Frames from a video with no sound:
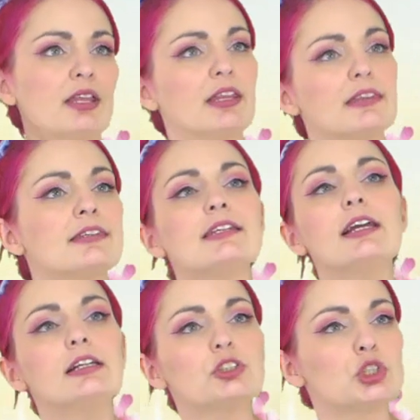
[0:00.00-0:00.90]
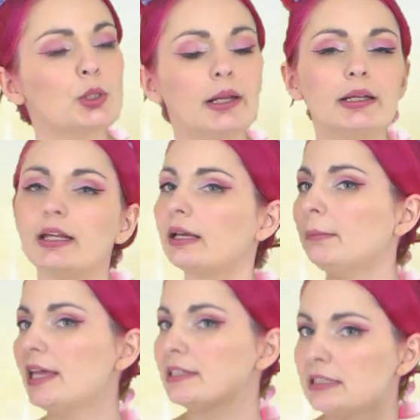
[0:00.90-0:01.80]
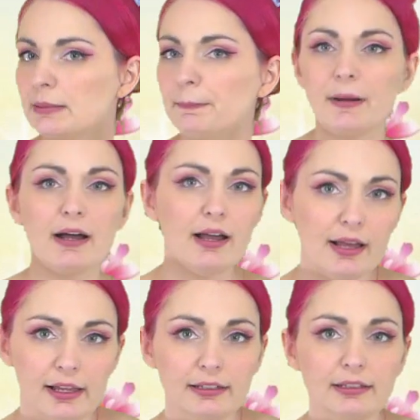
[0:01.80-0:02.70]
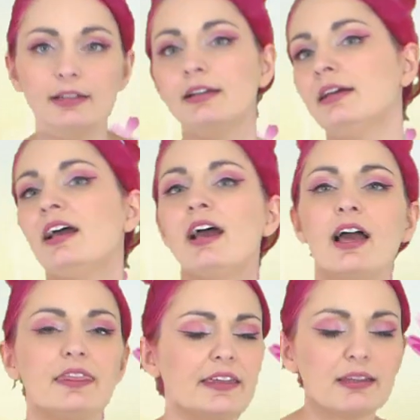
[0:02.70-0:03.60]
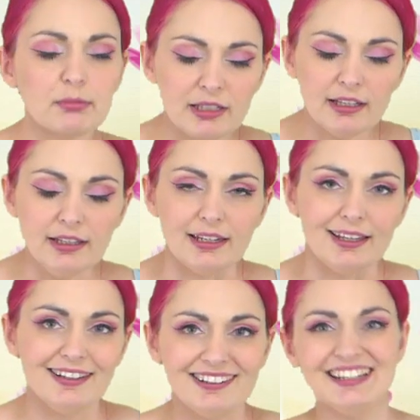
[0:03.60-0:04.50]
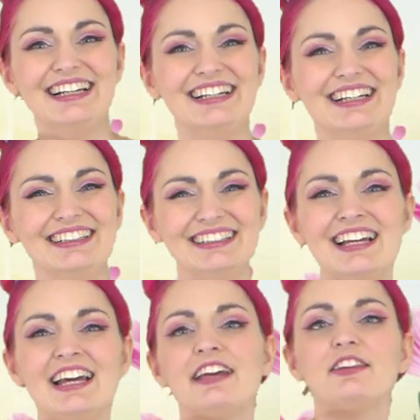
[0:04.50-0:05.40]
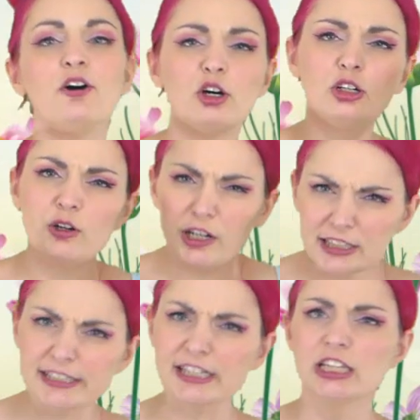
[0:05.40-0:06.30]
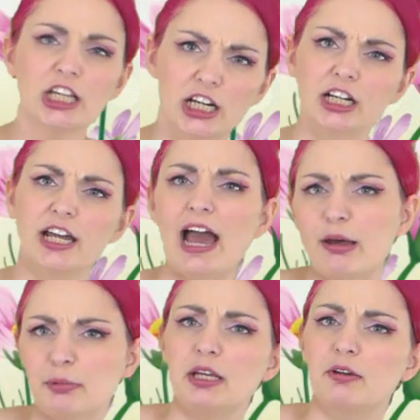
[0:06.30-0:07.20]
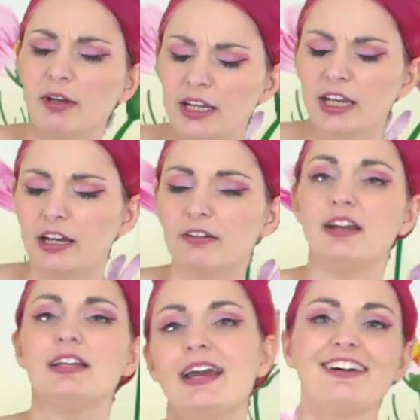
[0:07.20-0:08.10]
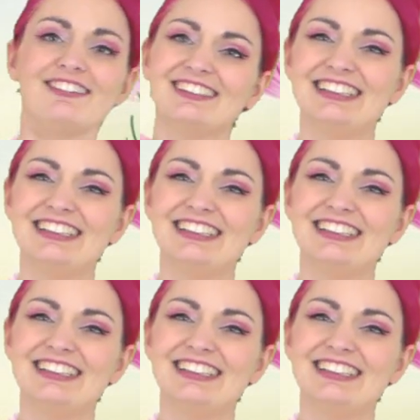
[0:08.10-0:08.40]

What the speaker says: with today's trending messy bun. I think I'm killing it. The whole quarantine look happening right here, right now.